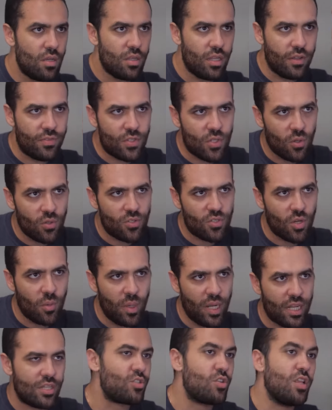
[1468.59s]
they've sold so
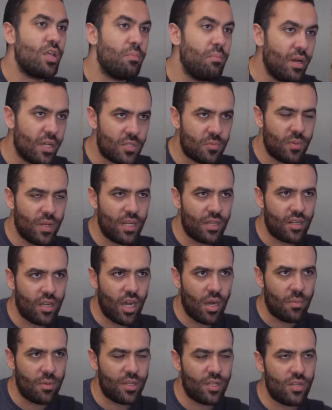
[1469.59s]
many, so they must be in
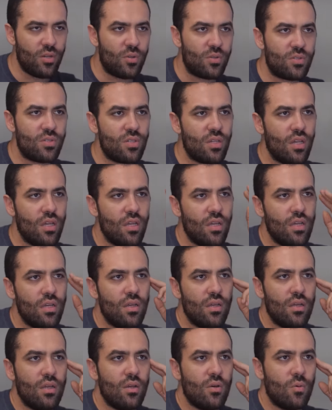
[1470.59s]
common use."
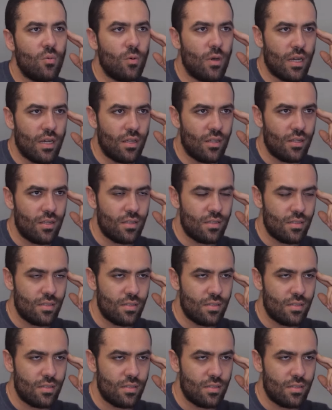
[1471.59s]
Well,